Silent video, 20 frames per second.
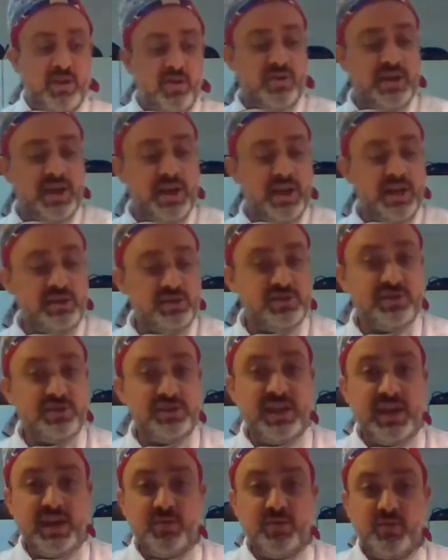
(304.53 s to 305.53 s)
The
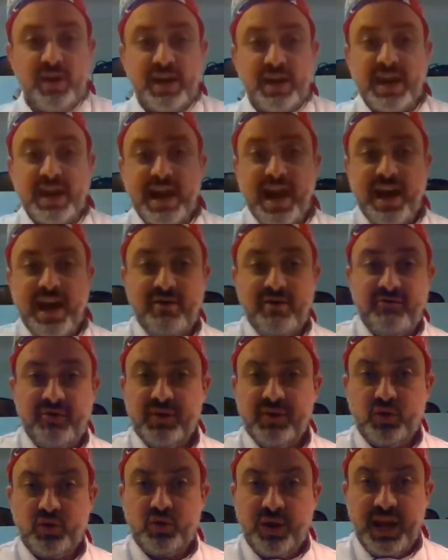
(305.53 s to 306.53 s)
Italians call that
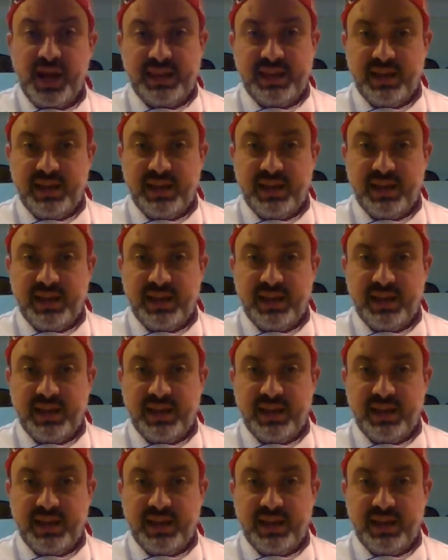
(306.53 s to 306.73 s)
semolina.